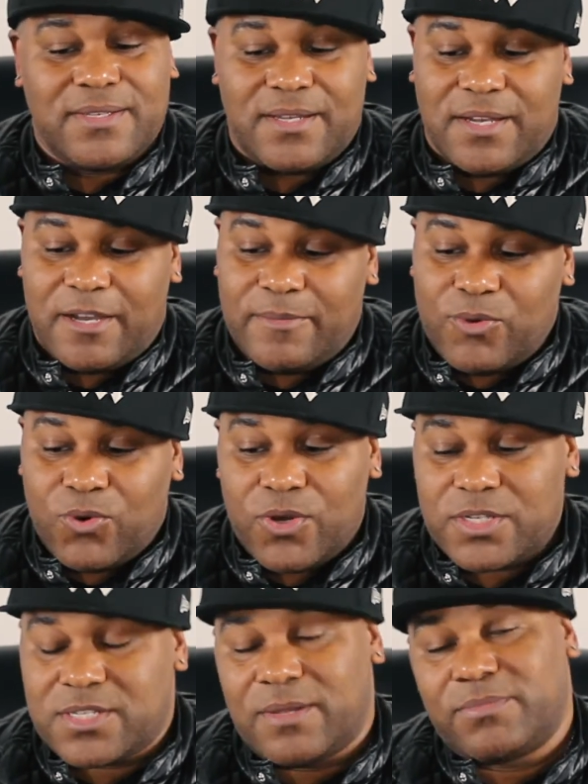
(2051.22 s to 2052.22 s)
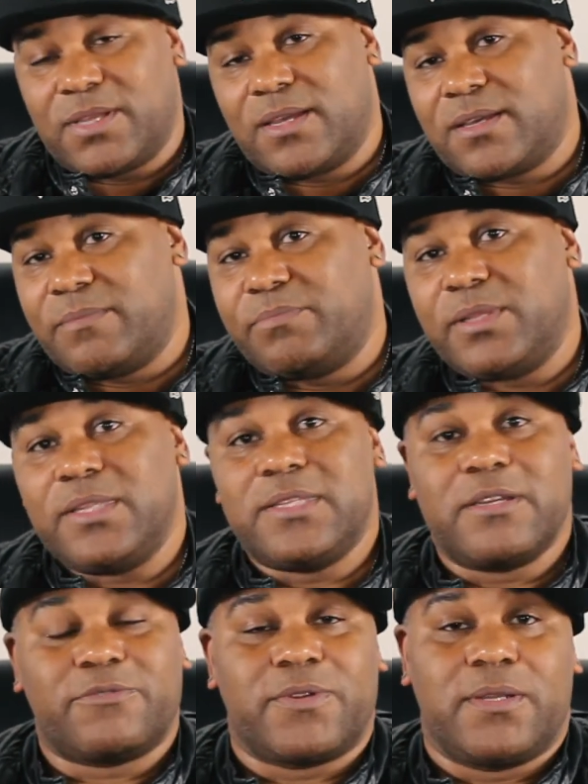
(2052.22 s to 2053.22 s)
or it's something completely
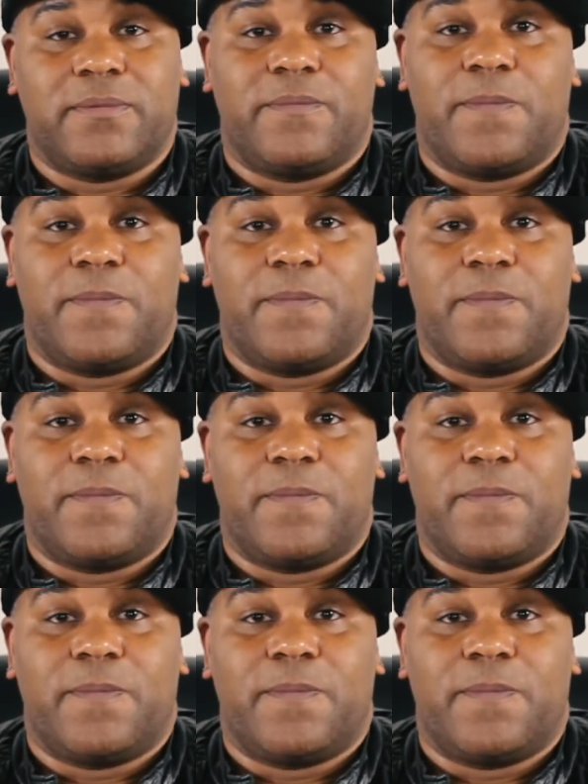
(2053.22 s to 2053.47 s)
different,